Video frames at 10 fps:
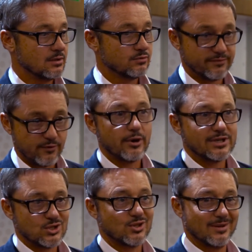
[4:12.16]
referring
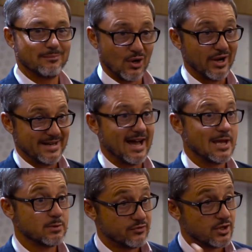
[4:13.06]
to them by
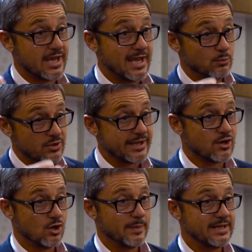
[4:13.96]
name if you can when they
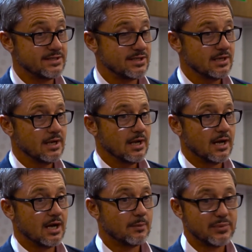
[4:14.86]
comment,
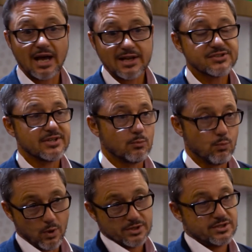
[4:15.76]
but asking,
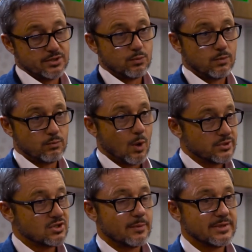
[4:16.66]
what
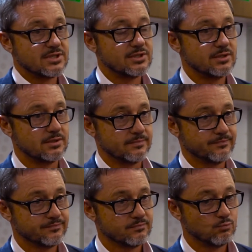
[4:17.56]
would you like me to do?
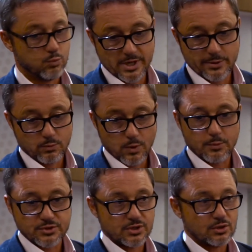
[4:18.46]
What
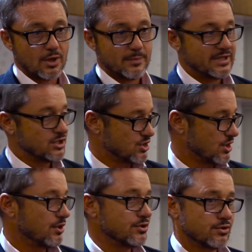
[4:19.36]
would you like me to
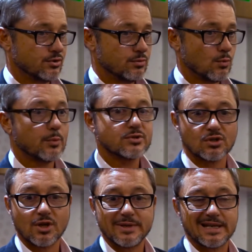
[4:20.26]
show you? What would you
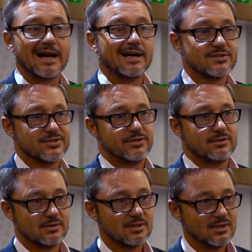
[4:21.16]
like me to ask
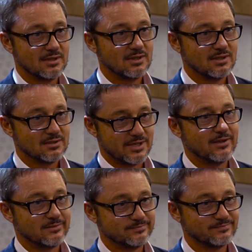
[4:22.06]
you? Yeah.